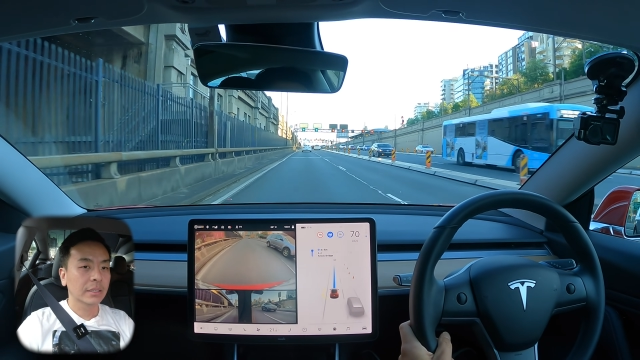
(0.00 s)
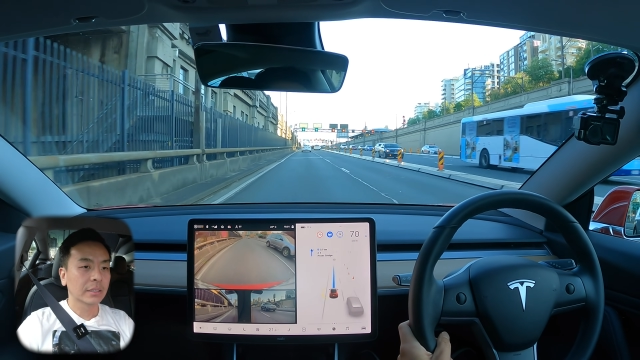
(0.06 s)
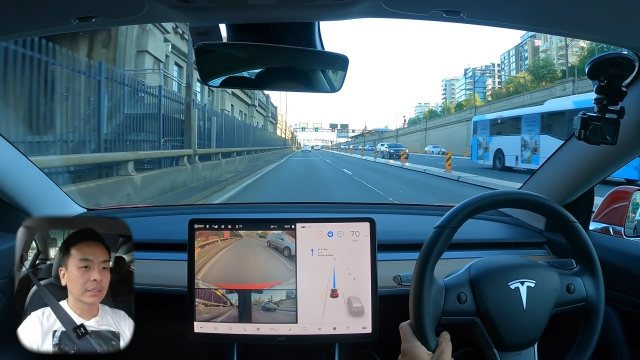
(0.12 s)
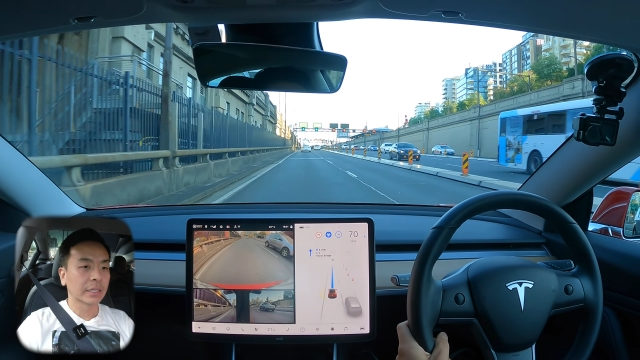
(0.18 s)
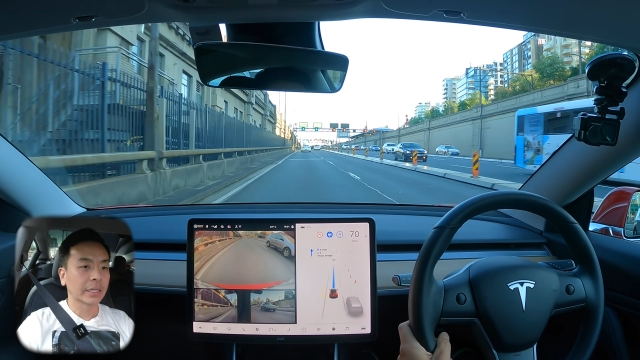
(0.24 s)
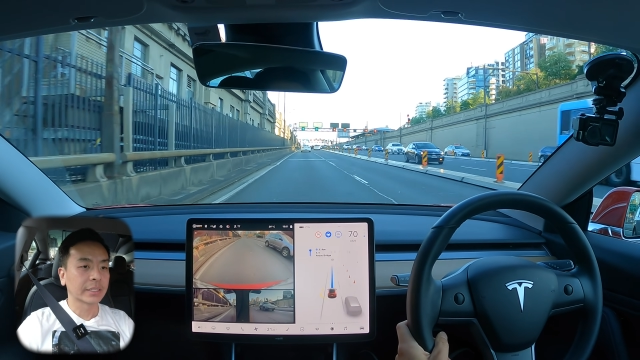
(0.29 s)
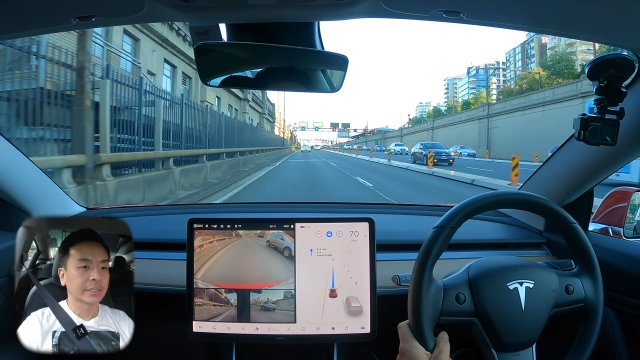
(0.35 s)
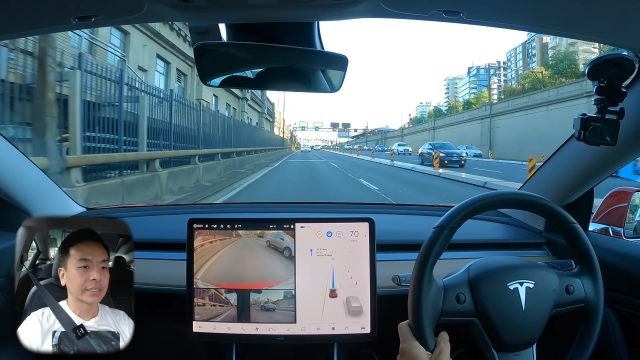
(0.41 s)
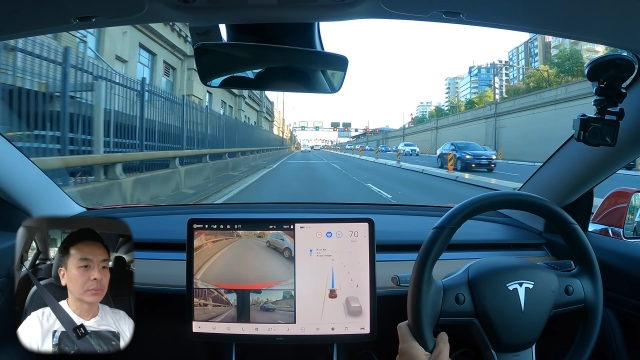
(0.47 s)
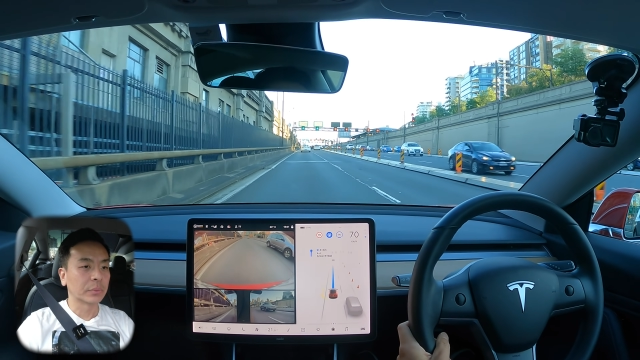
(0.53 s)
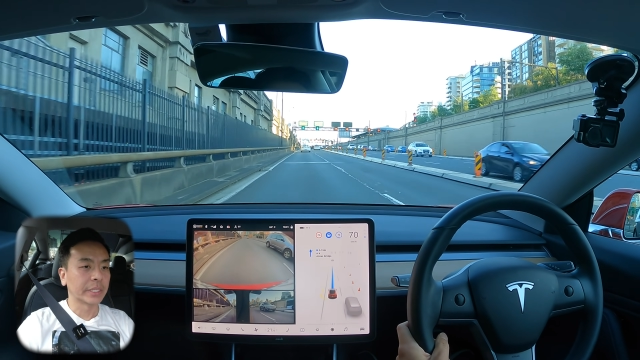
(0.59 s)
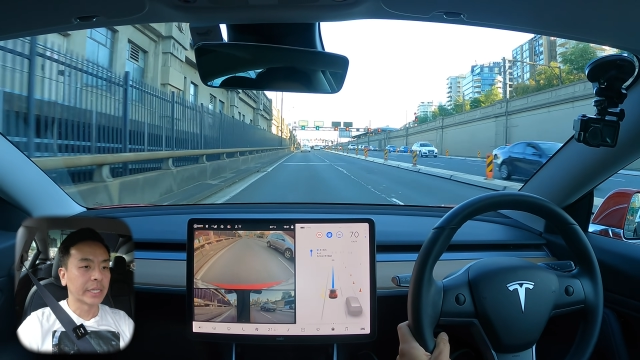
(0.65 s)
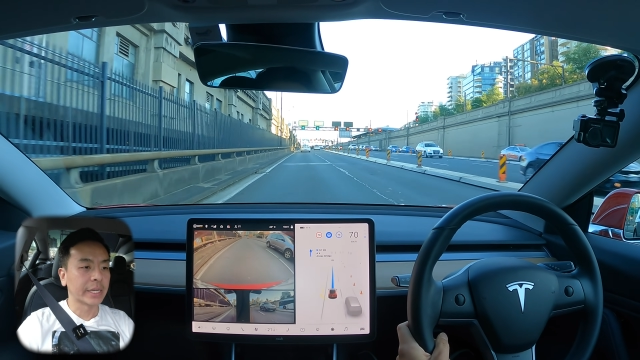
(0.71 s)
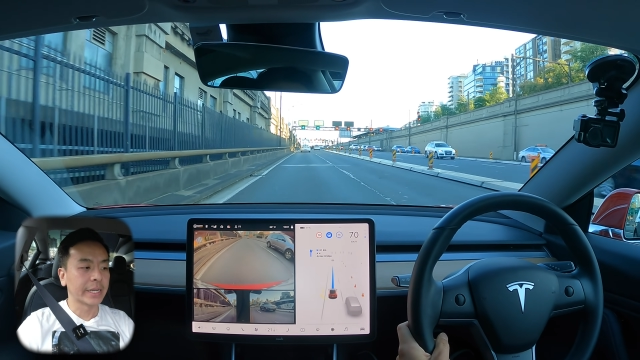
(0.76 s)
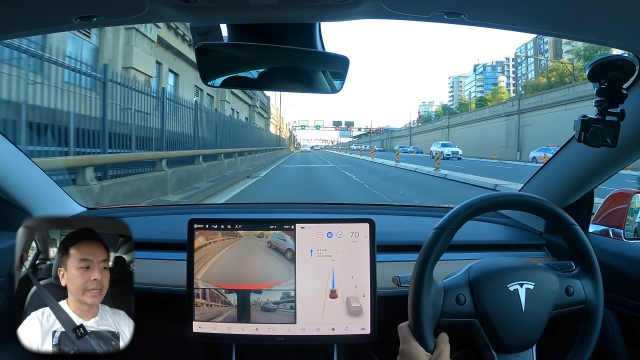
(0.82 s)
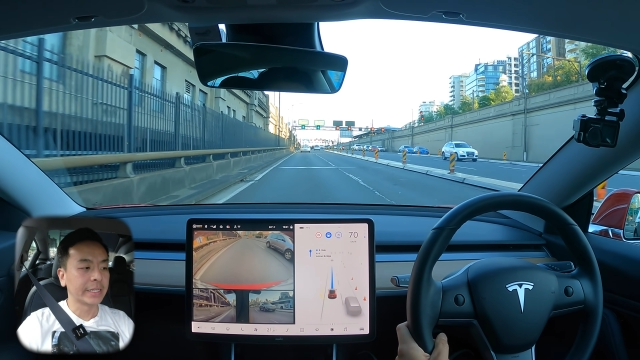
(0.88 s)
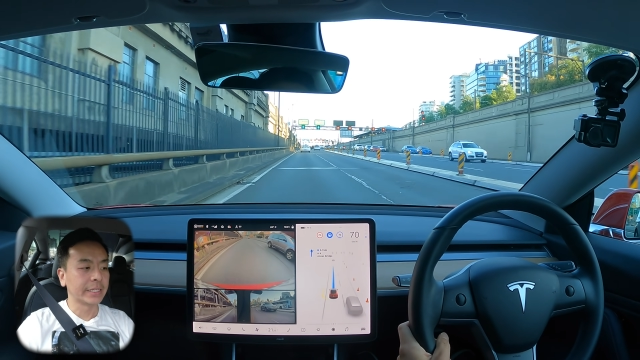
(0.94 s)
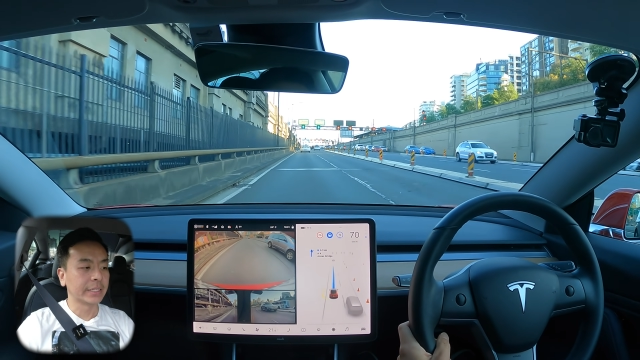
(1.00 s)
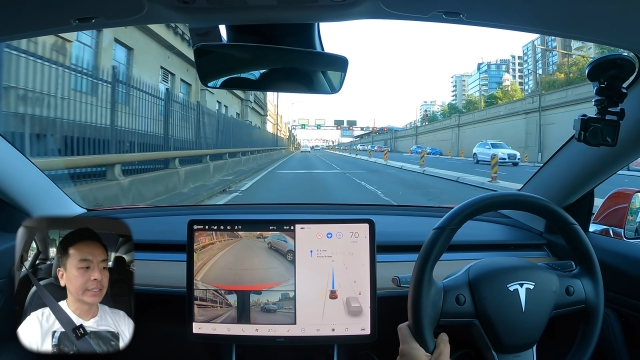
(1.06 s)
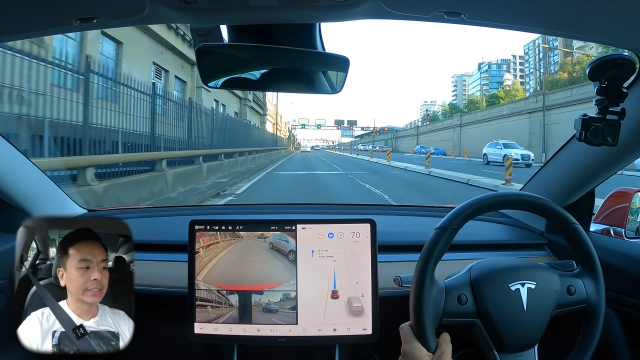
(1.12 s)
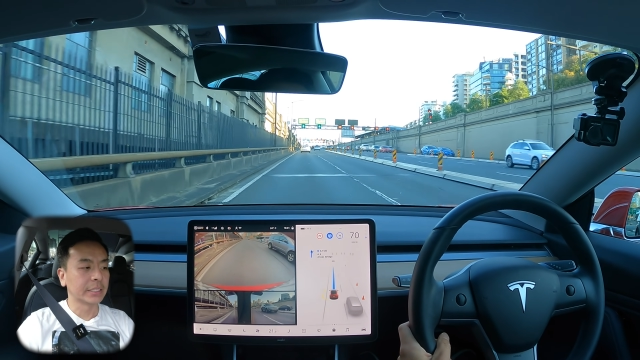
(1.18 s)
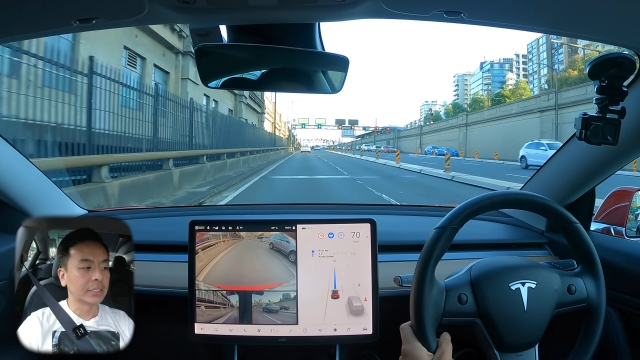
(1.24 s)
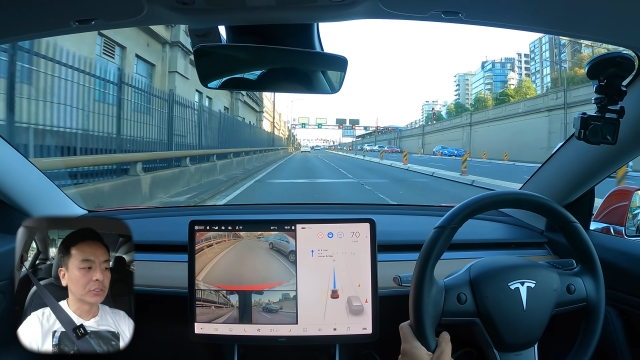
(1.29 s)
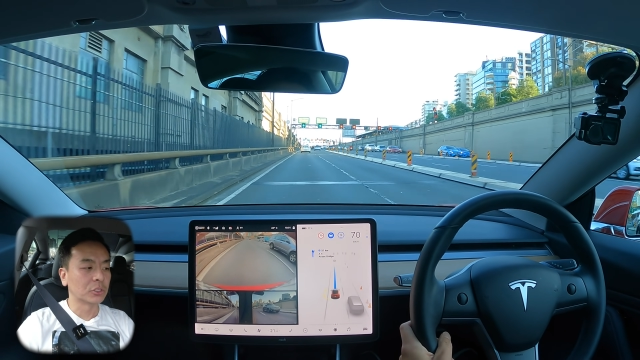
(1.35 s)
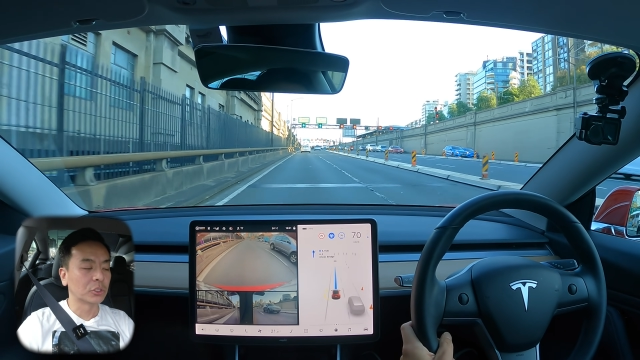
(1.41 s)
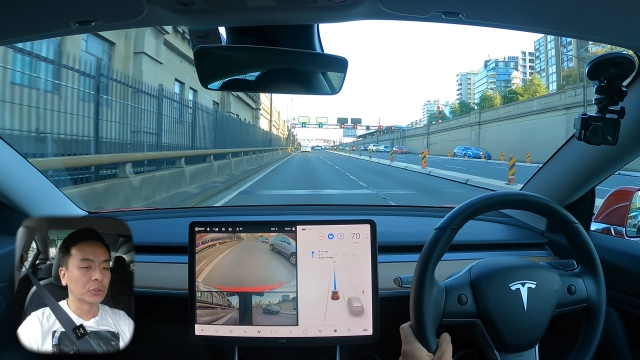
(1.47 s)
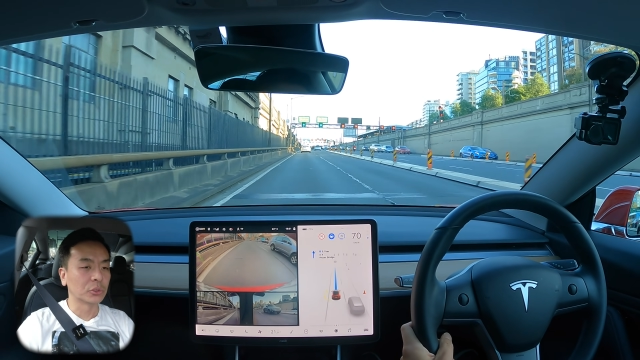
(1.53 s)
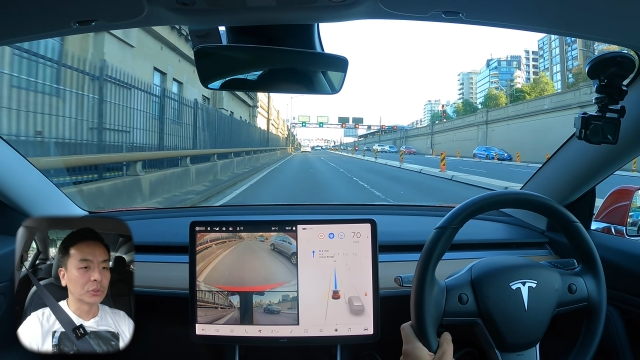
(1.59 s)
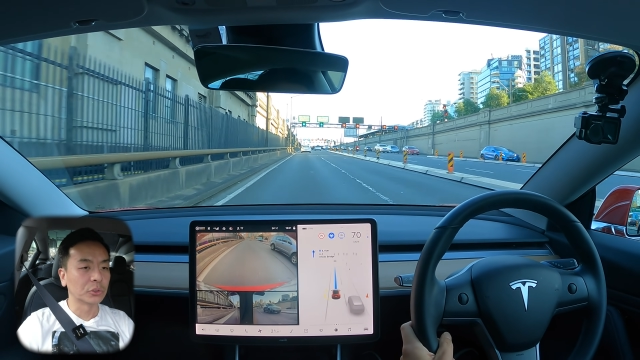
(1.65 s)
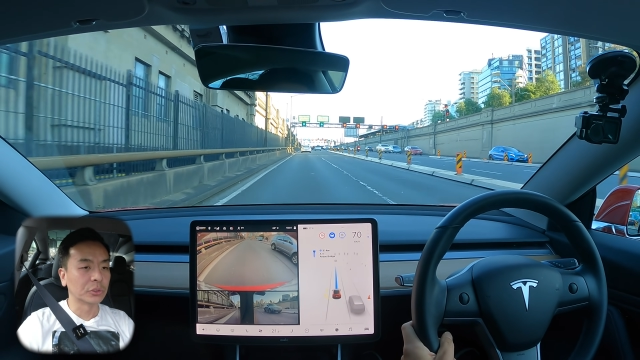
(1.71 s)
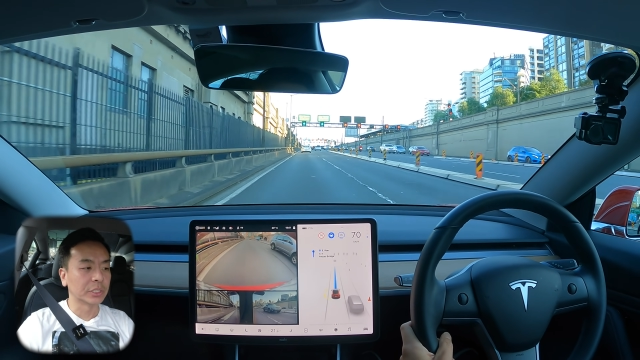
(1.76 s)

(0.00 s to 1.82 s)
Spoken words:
Like I said, we are heading into